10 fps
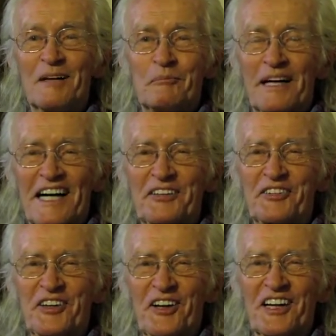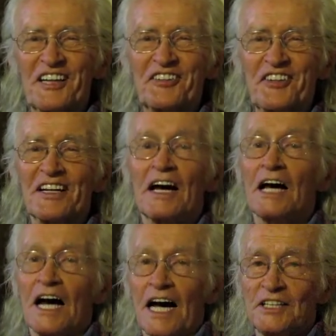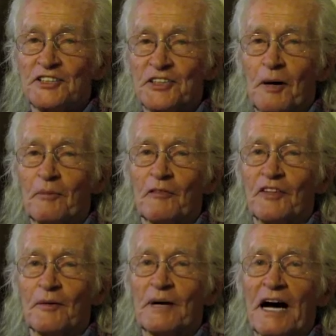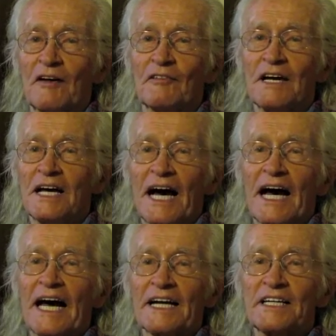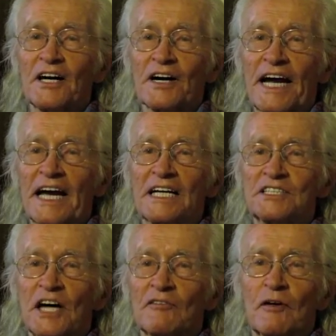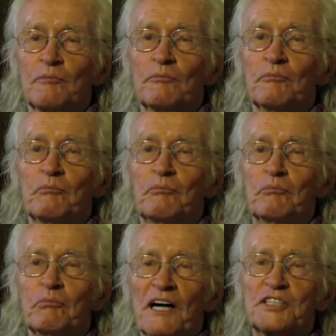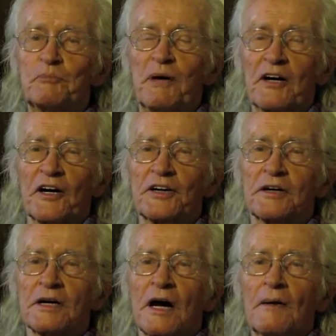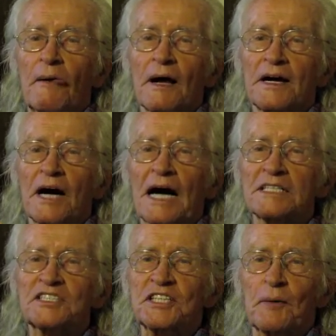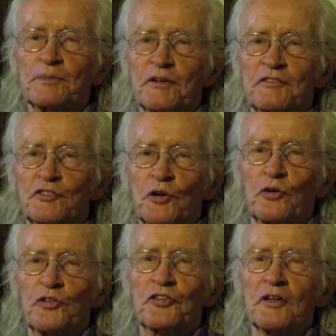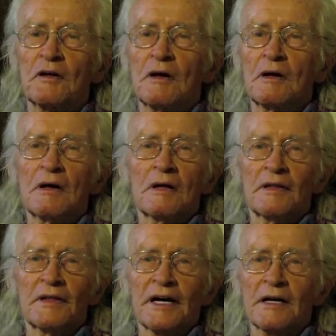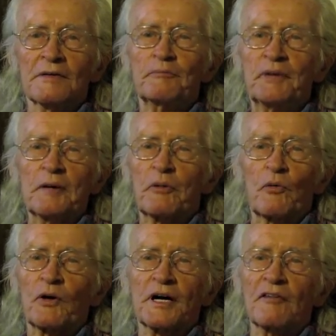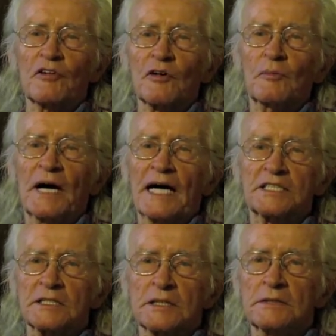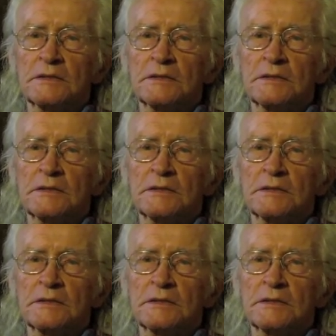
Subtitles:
But I still listen, and some of them have, at a young age, have a much better concept of truth than people would ever imagine.